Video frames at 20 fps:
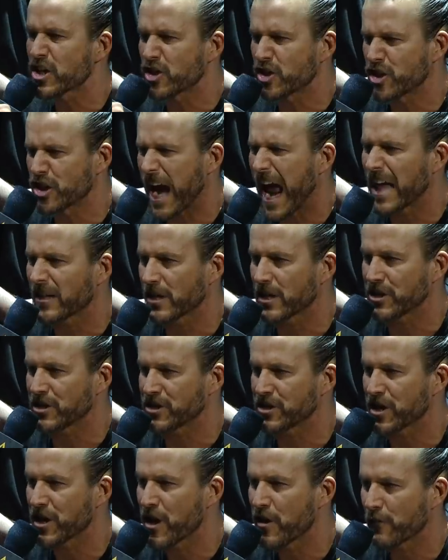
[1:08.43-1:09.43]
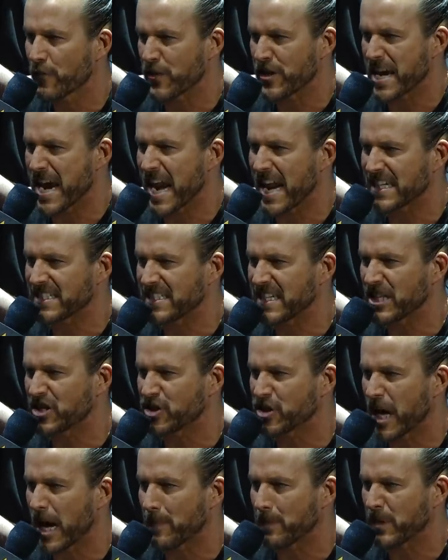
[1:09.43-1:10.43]
challenge for the NXT
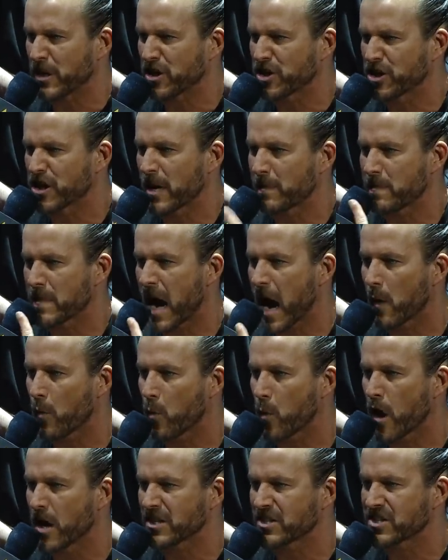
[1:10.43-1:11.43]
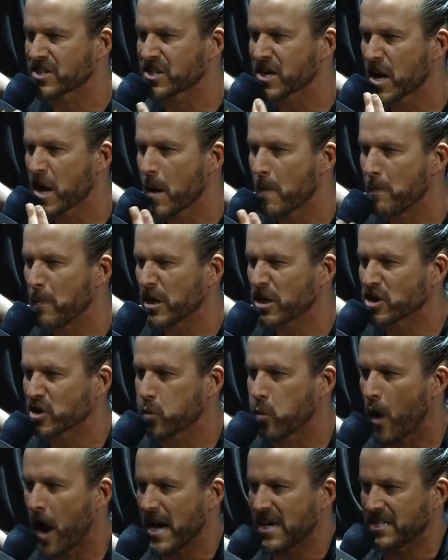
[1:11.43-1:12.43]
Championship not once, but
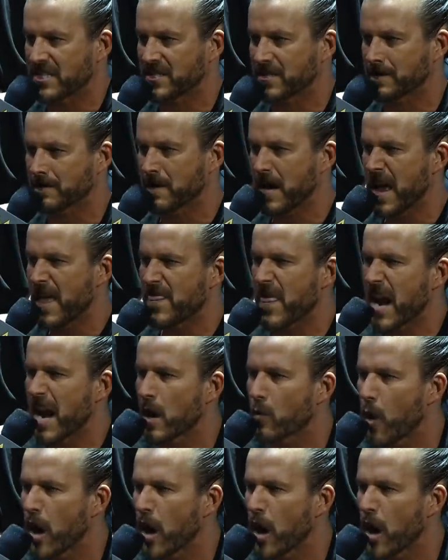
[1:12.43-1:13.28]
twice. Then I